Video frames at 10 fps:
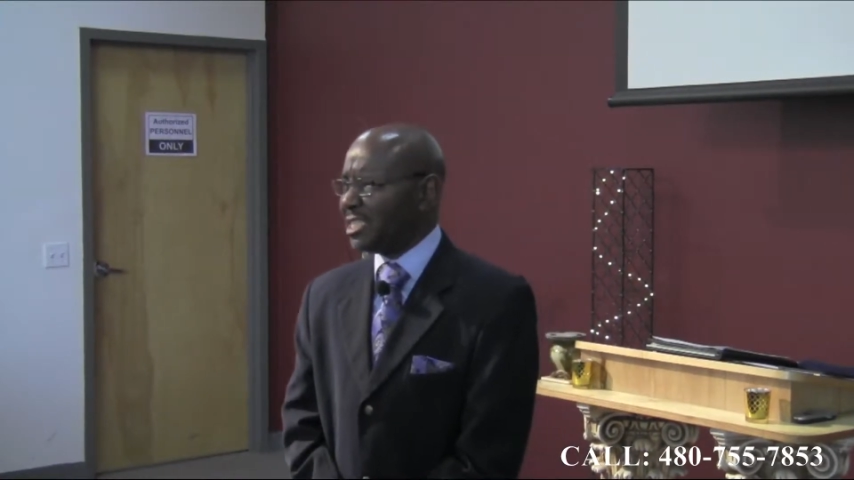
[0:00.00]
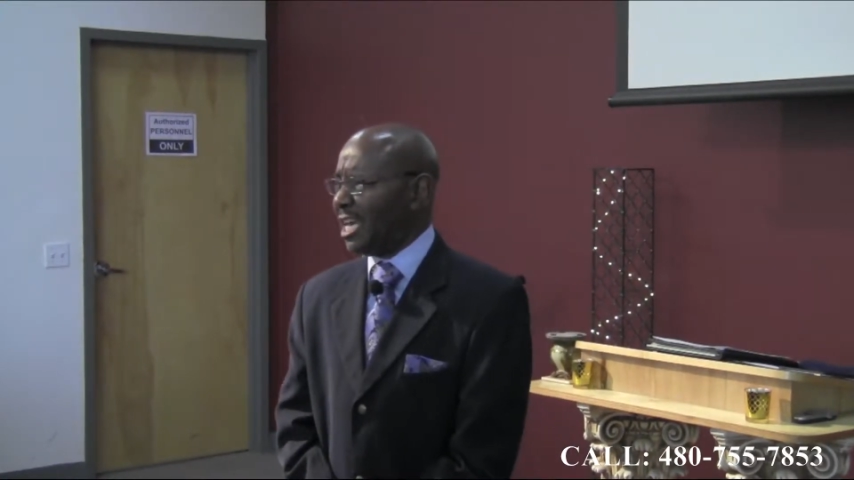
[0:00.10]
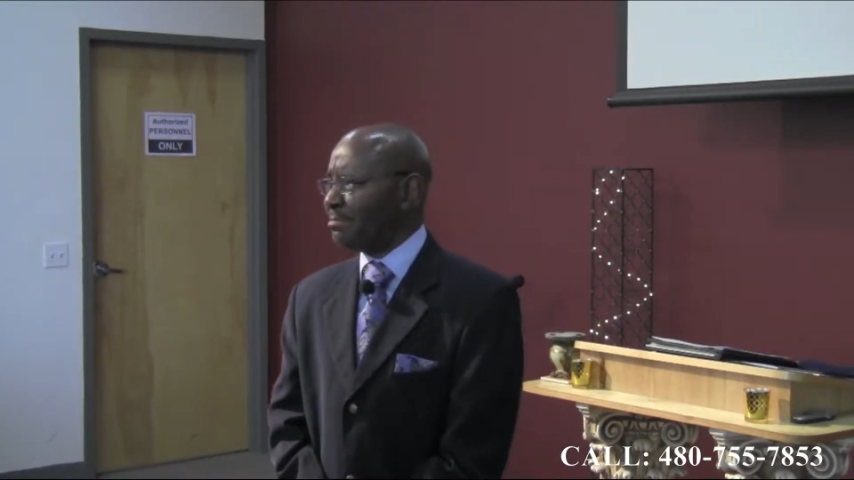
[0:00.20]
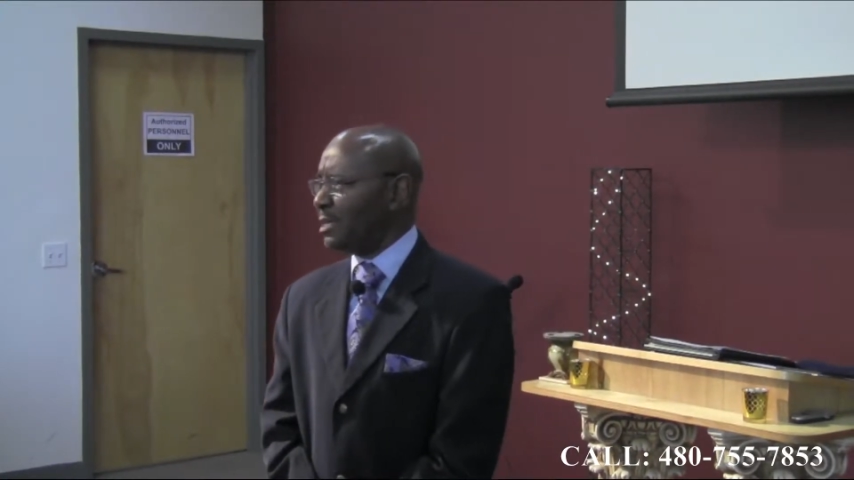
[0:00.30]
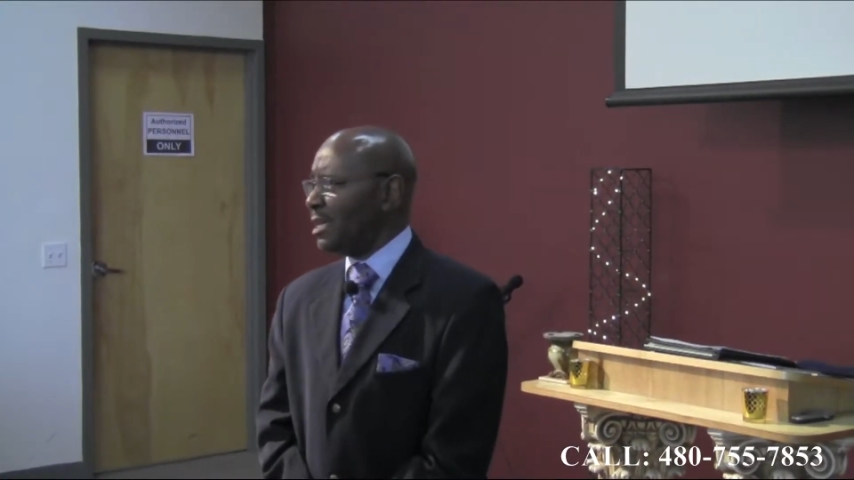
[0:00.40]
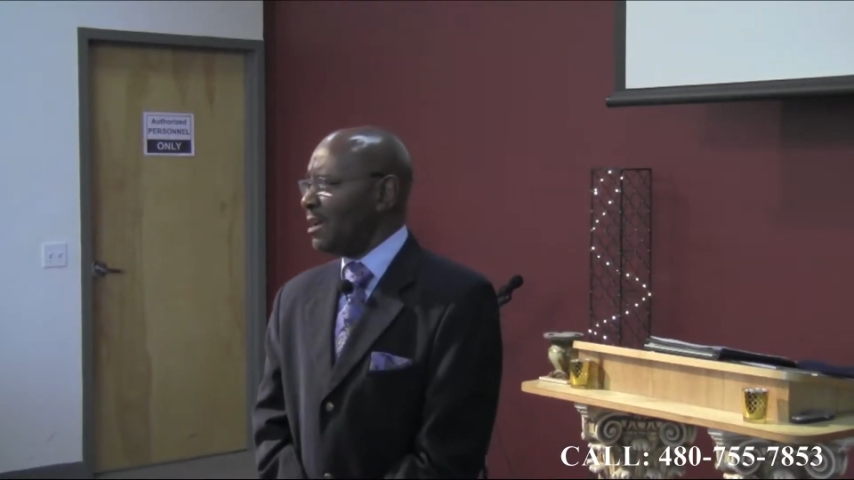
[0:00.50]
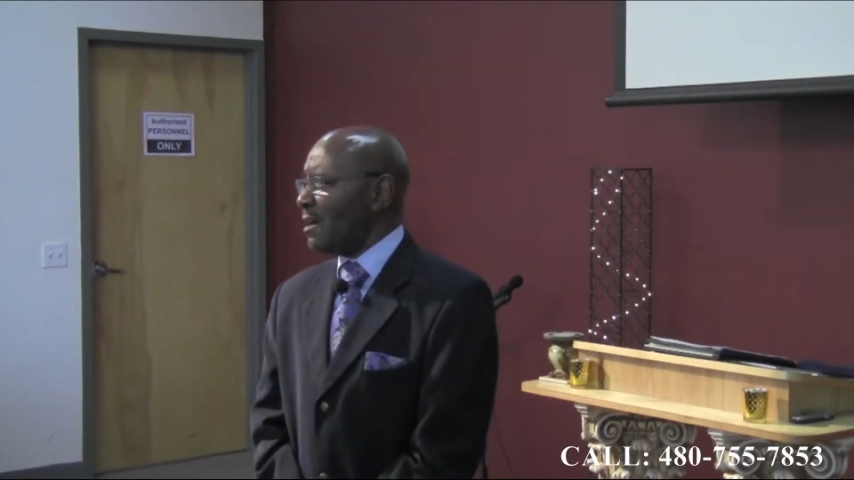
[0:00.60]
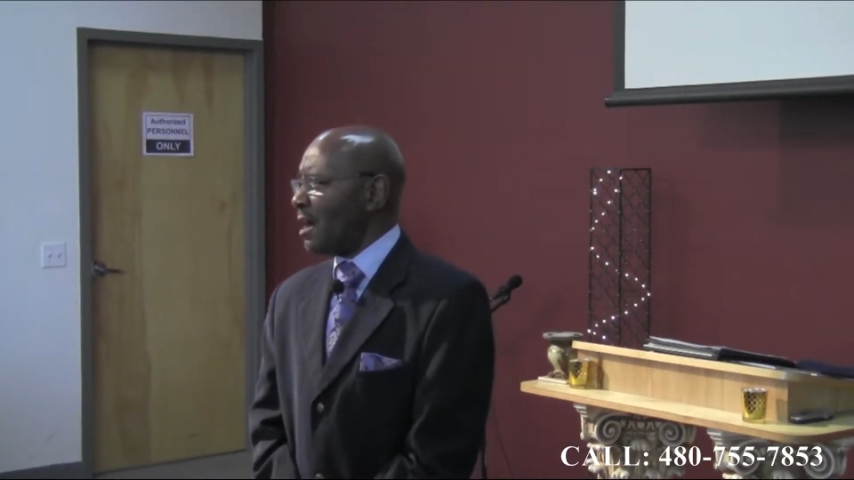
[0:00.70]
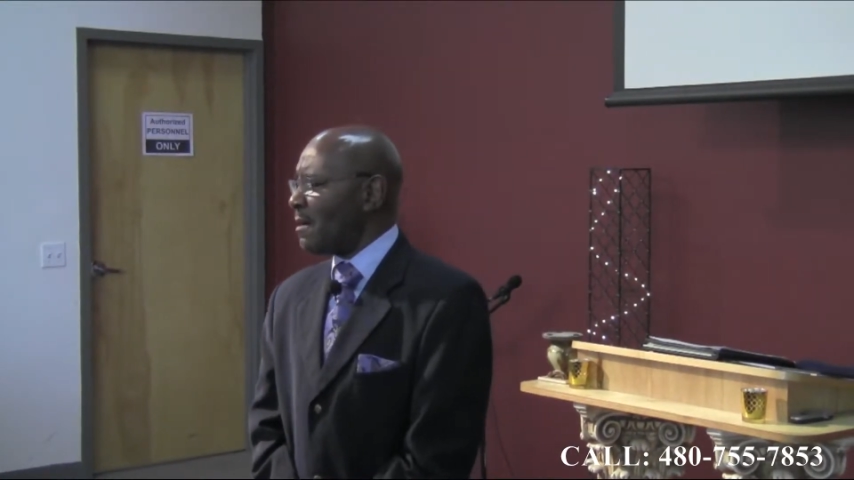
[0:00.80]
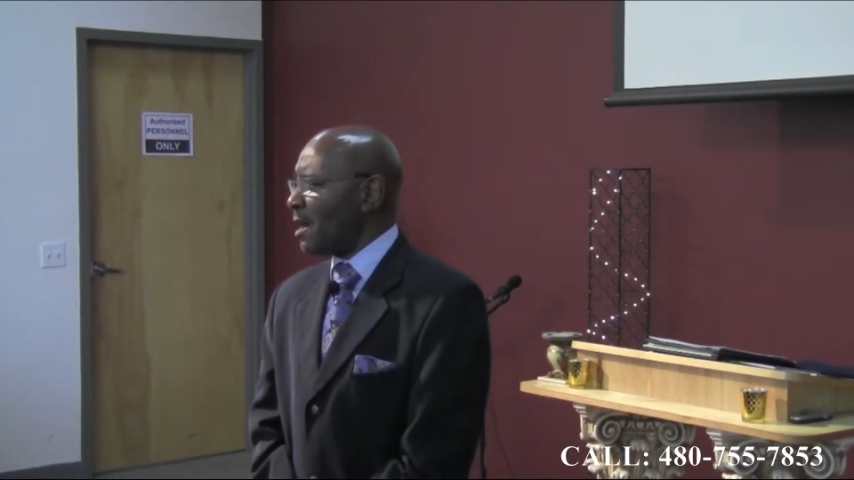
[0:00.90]
It kept me
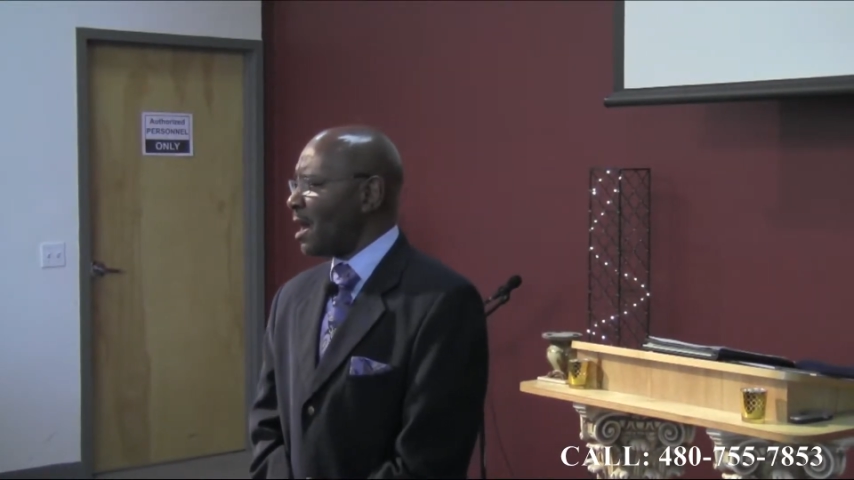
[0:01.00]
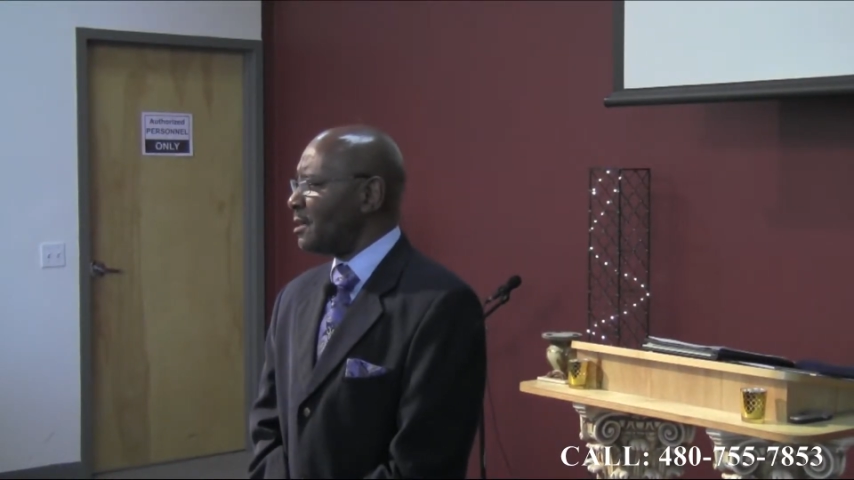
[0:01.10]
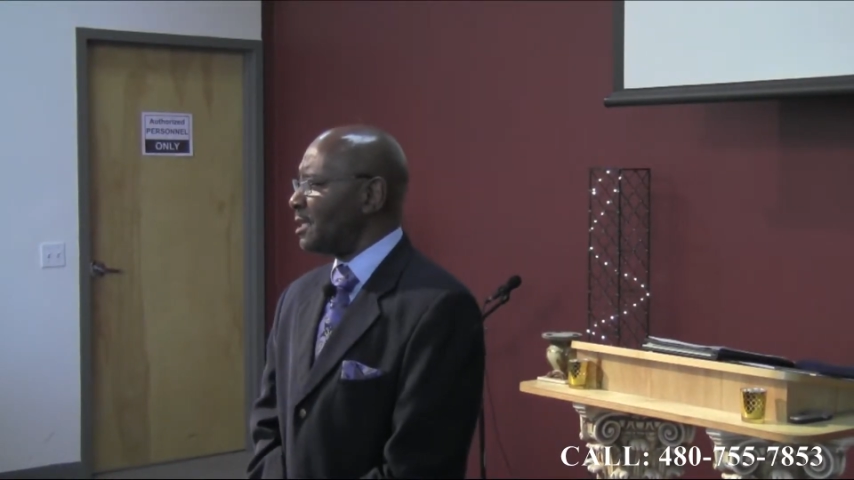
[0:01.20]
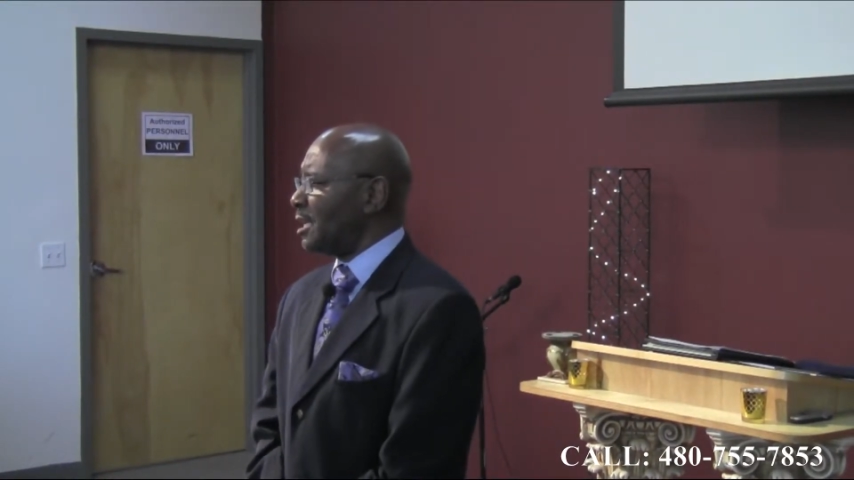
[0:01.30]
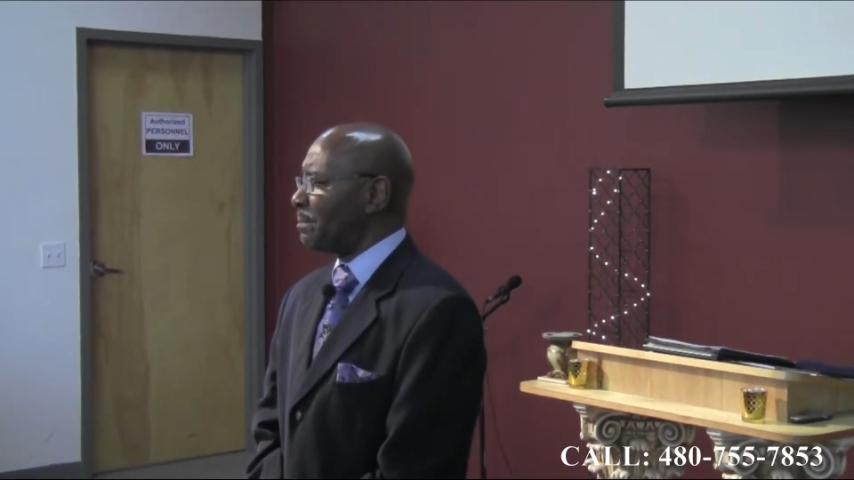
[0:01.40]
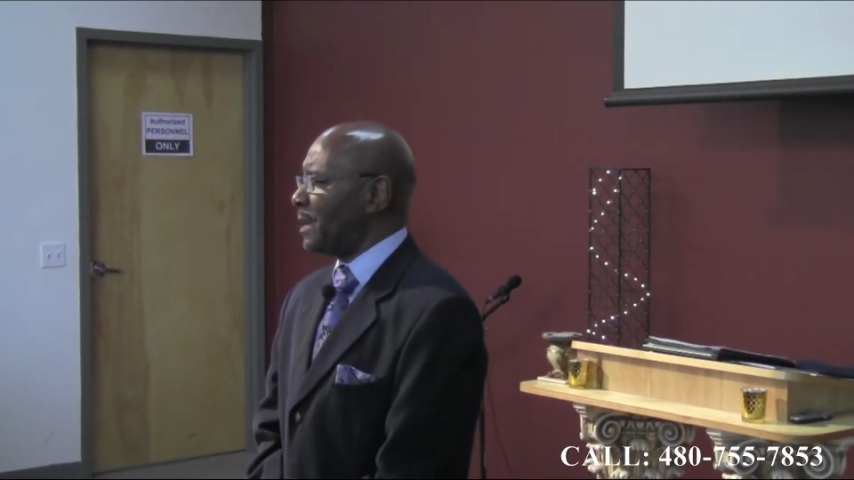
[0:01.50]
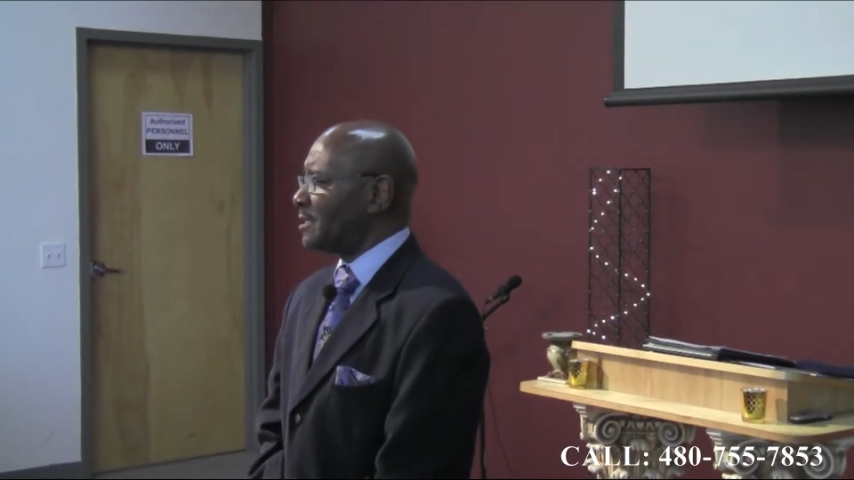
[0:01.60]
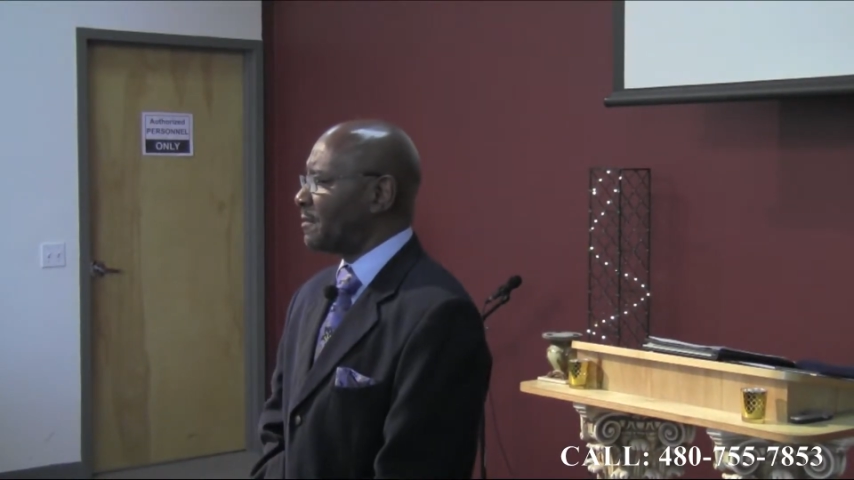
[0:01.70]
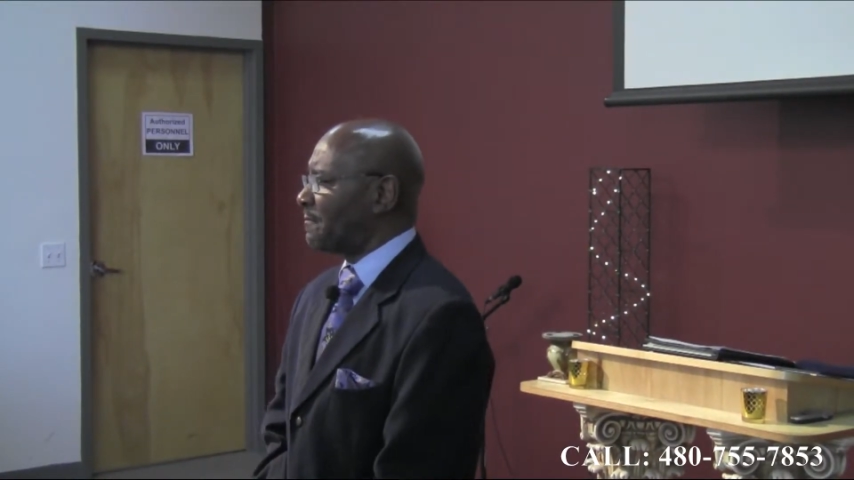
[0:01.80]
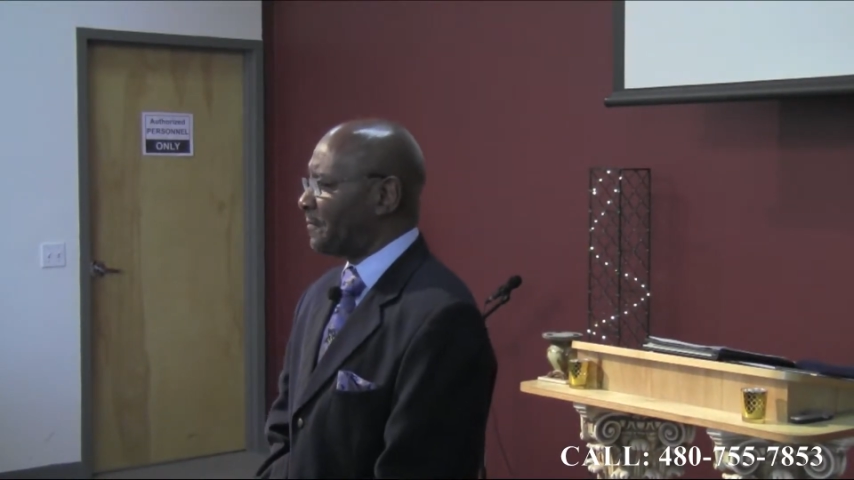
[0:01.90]
in a
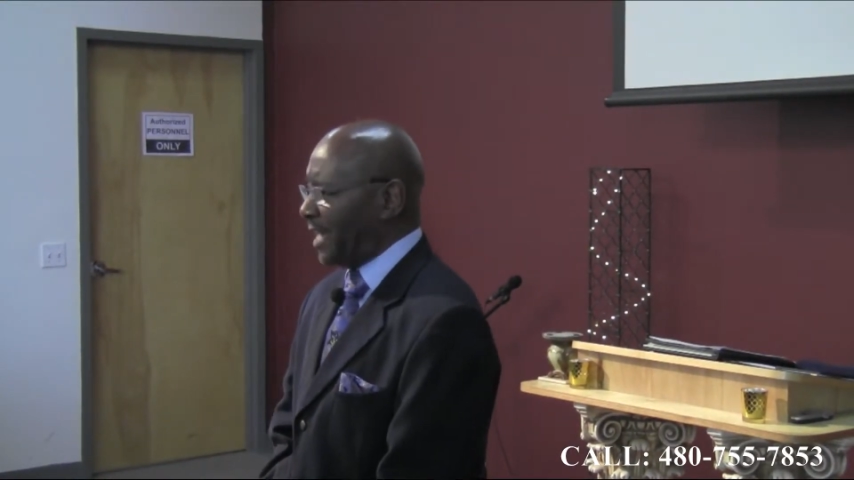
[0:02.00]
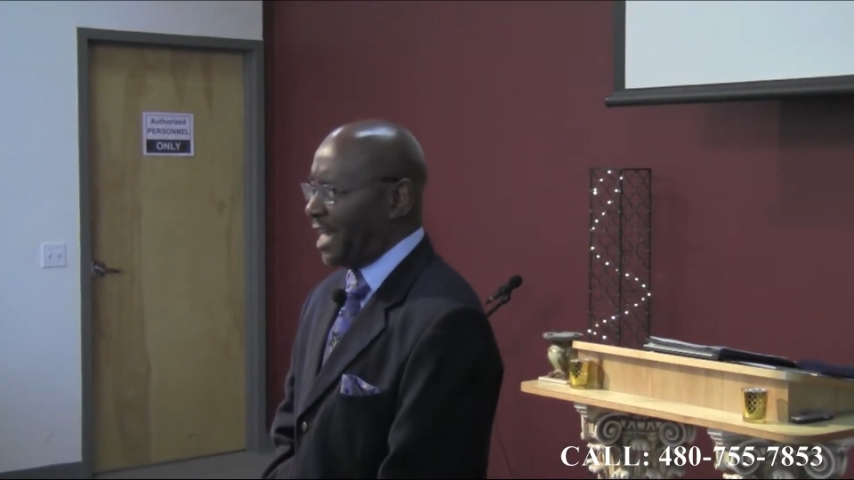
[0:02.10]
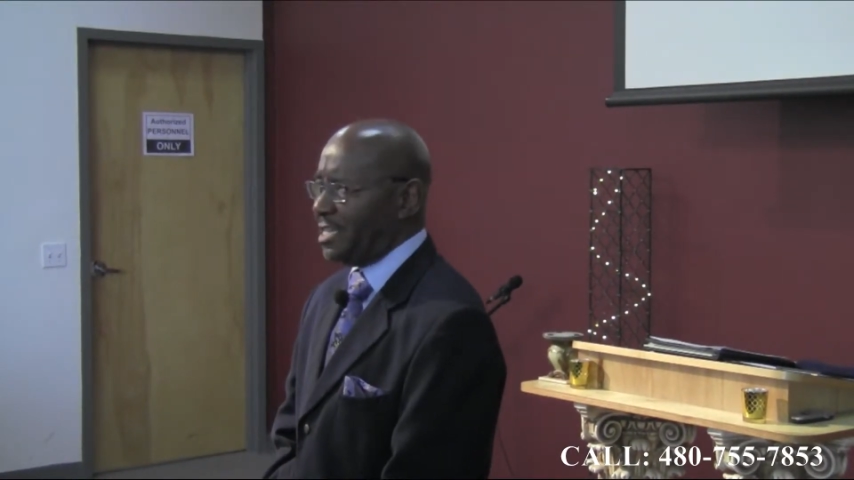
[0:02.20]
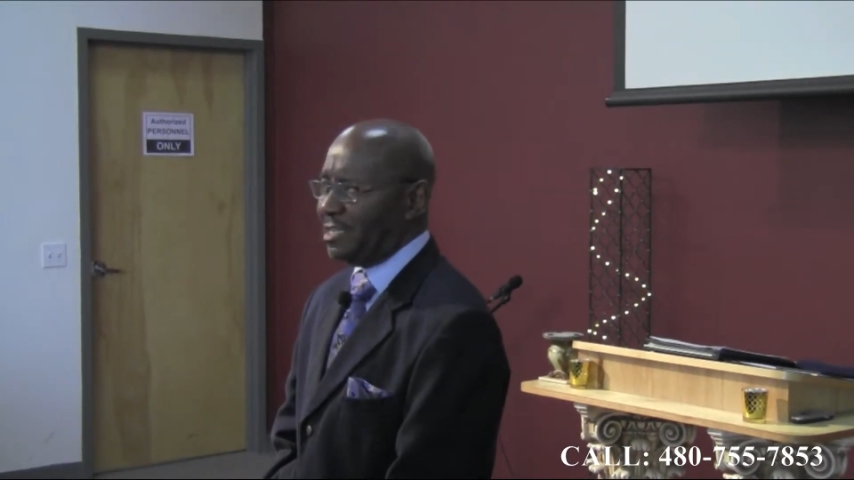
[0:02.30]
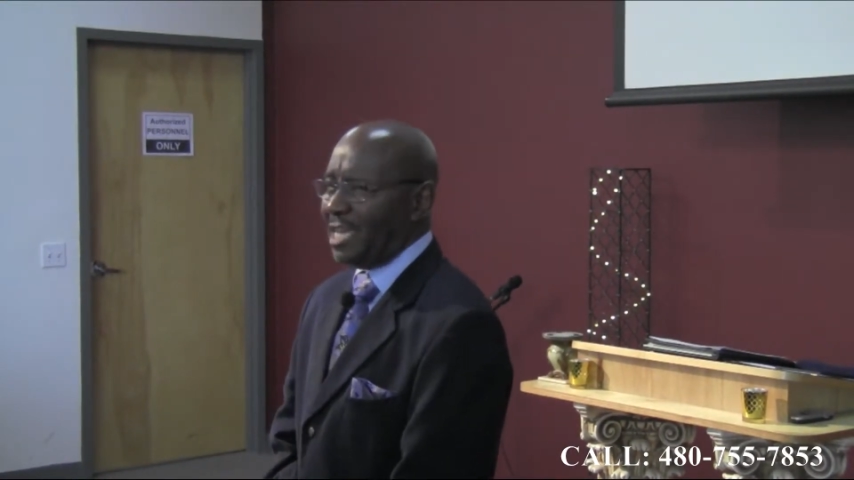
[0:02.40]
place of failure.